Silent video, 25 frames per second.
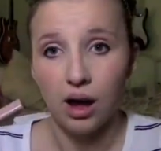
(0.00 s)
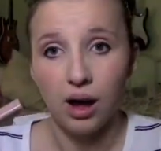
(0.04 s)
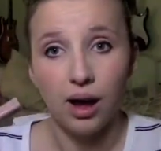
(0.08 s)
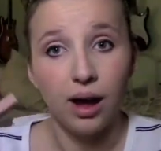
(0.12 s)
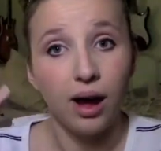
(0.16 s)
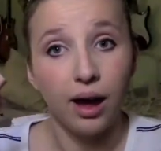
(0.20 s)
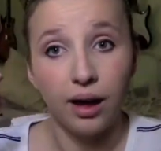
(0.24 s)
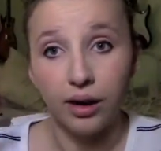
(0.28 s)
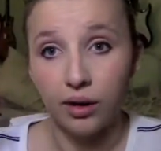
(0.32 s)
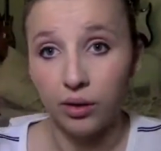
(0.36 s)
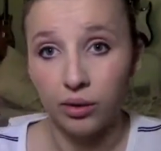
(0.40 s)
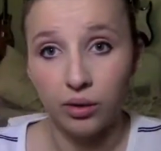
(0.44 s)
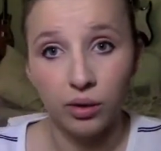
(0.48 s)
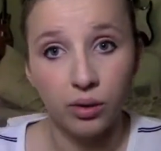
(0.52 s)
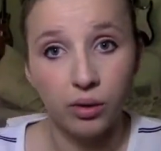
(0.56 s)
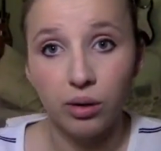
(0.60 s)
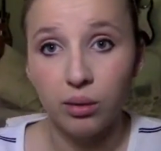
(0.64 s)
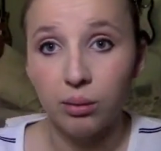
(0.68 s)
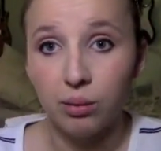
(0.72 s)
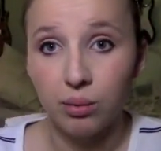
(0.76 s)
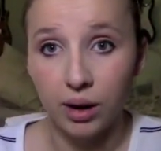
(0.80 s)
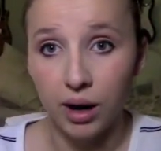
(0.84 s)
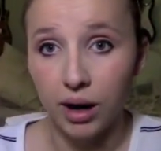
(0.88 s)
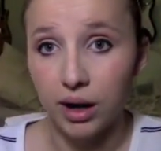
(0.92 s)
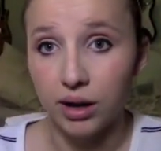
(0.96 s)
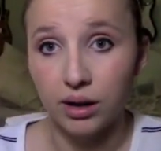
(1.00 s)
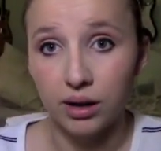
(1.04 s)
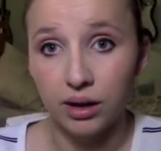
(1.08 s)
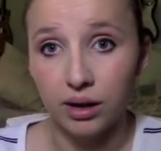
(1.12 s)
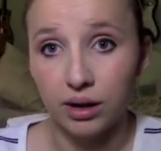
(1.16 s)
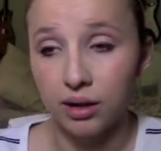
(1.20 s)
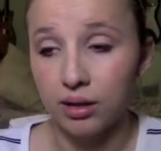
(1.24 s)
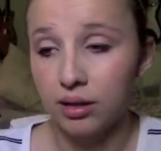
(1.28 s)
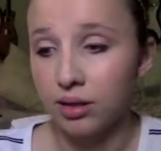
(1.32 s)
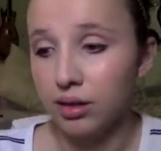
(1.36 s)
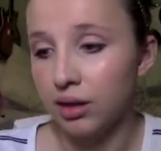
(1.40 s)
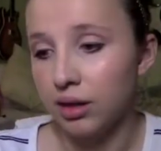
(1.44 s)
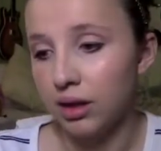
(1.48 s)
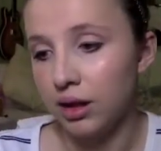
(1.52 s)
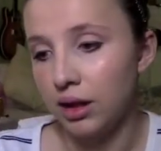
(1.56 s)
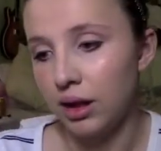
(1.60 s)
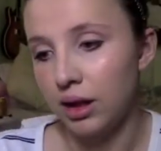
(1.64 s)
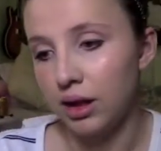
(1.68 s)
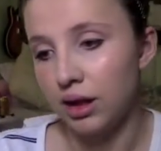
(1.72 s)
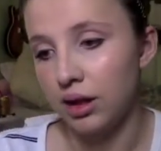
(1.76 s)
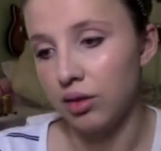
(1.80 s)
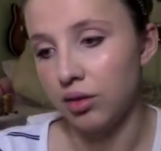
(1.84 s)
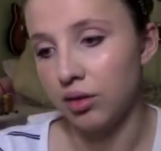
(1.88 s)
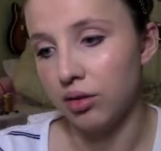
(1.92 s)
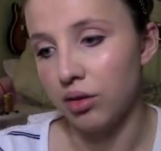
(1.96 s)
I don't know what brand it is. It
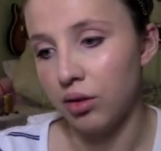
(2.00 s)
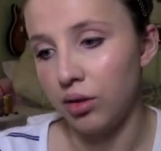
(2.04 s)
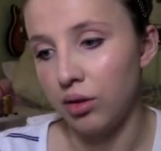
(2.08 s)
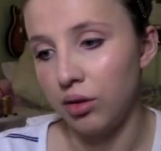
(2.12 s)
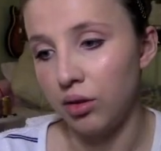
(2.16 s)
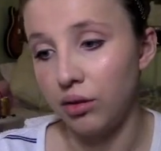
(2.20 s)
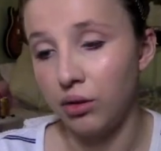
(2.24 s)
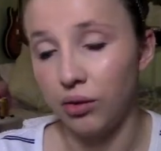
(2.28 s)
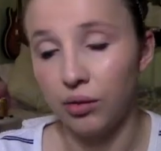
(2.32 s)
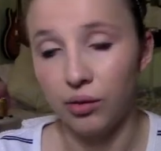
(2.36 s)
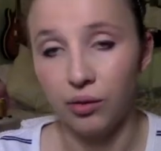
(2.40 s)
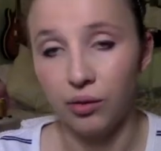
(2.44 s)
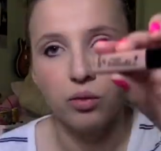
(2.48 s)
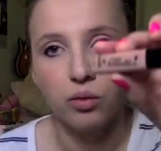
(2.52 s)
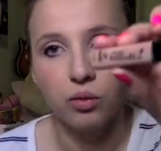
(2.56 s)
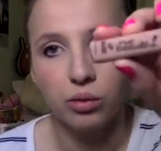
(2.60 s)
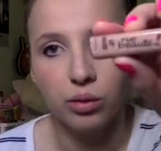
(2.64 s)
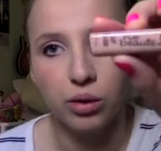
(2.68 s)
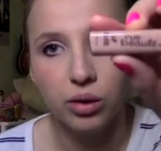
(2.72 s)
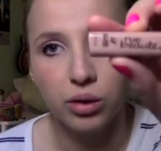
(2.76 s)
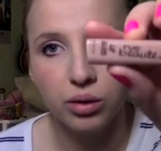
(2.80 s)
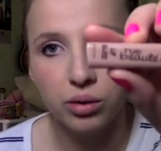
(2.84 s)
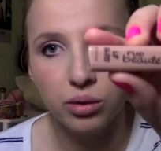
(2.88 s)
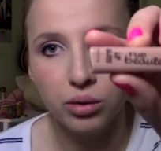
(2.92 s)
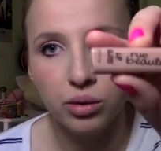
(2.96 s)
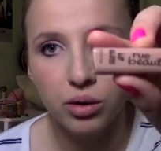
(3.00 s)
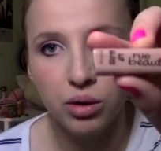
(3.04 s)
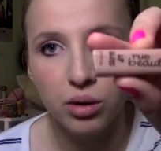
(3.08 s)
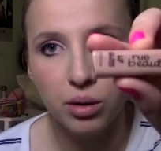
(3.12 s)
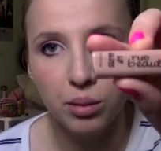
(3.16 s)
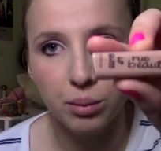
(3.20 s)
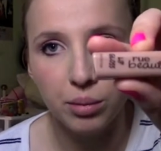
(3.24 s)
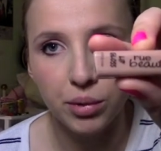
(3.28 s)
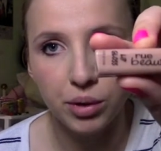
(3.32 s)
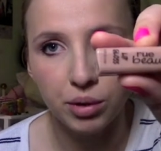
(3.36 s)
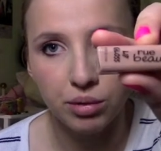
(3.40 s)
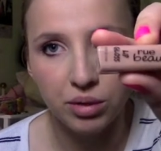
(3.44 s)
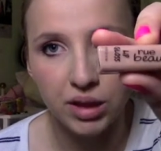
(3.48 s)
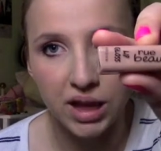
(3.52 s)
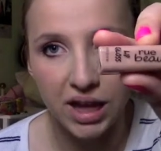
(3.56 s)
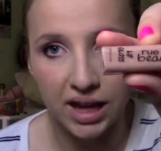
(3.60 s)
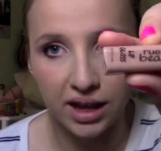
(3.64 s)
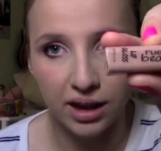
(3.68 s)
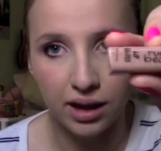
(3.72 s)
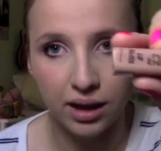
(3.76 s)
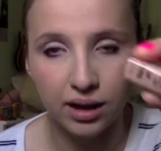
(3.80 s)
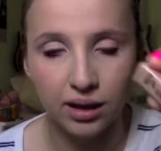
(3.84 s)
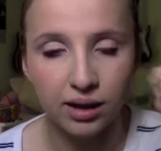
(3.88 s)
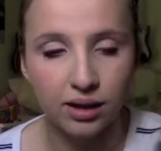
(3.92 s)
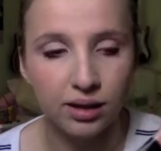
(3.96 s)
is called Rue
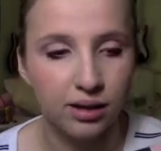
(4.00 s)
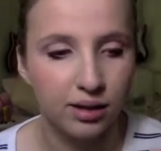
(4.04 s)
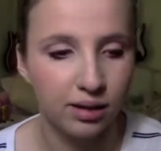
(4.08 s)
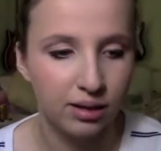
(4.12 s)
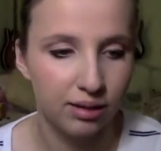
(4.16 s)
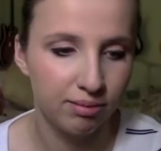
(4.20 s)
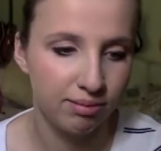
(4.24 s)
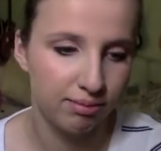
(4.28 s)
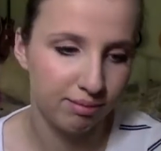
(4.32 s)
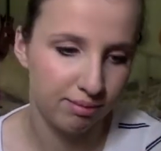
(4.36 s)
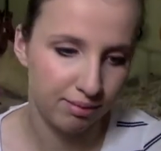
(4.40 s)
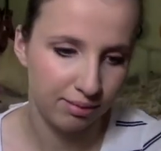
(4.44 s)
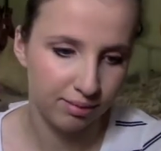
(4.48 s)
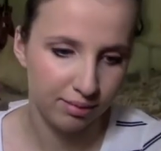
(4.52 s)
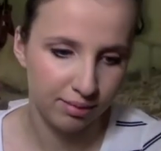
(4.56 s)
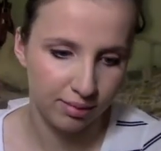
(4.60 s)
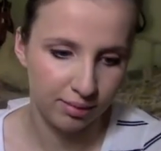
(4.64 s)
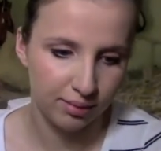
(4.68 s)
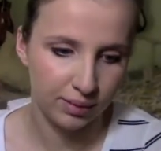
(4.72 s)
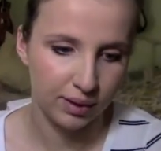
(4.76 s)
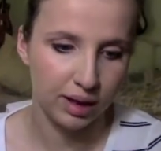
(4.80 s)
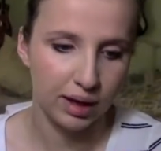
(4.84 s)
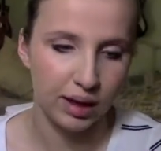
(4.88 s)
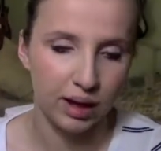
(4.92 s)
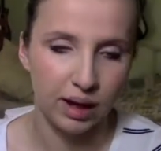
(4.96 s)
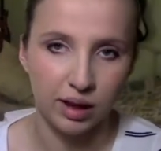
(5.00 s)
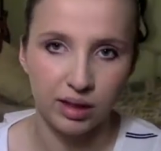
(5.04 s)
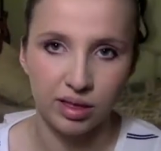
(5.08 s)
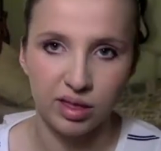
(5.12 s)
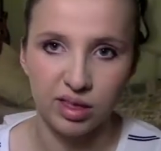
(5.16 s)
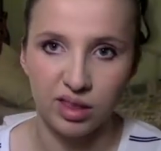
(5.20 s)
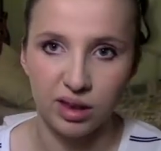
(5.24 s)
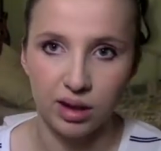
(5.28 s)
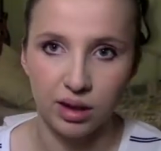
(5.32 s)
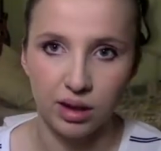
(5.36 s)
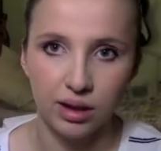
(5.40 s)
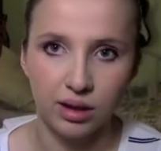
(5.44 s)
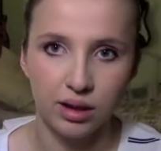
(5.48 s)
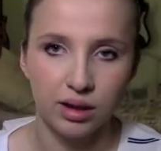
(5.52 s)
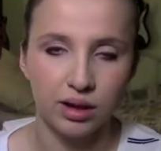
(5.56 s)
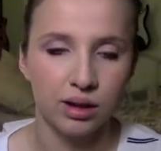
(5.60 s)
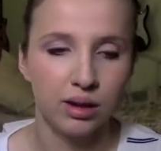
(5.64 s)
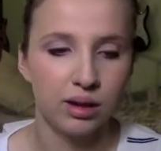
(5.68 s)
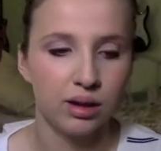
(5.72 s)
Beauté, I think.